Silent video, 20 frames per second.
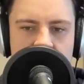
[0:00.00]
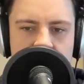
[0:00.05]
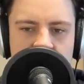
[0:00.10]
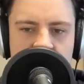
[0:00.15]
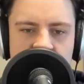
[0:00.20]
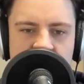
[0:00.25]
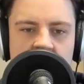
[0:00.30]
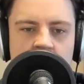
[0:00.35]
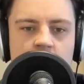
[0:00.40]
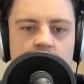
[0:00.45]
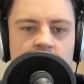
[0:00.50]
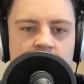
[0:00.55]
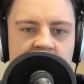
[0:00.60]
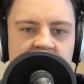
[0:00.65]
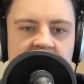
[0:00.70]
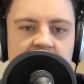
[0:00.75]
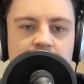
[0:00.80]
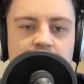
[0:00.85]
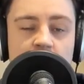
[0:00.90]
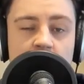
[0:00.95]
So
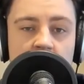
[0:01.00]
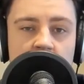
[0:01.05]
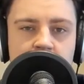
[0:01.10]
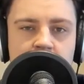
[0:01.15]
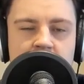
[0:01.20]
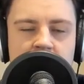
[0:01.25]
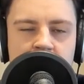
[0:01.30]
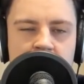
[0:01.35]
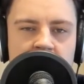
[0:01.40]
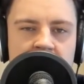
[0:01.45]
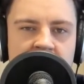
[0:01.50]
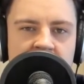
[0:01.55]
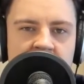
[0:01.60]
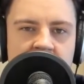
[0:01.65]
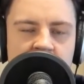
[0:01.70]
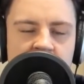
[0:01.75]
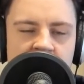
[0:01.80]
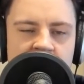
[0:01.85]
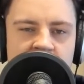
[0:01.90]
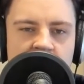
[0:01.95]
obviously for a lot of people, I think that
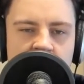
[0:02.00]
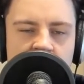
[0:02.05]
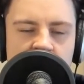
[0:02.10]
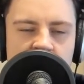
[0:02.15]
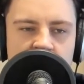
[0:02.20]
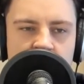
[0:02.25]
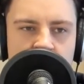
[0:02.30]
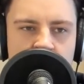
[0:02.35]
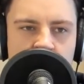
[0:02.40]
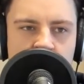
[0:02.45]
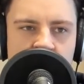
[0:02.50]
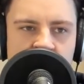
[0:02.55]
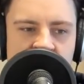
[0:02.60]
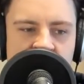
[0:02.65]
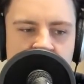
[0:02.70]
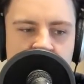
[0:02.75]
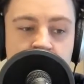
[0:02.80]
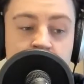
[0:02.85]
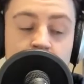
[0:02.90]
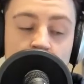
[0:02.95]
was very
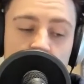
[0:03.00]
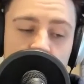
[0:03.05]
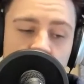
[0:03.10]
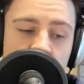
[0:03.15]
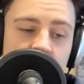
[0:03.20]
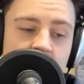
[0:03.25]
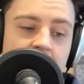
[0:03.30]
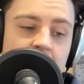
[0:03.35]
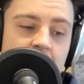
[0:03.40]
surprising. But,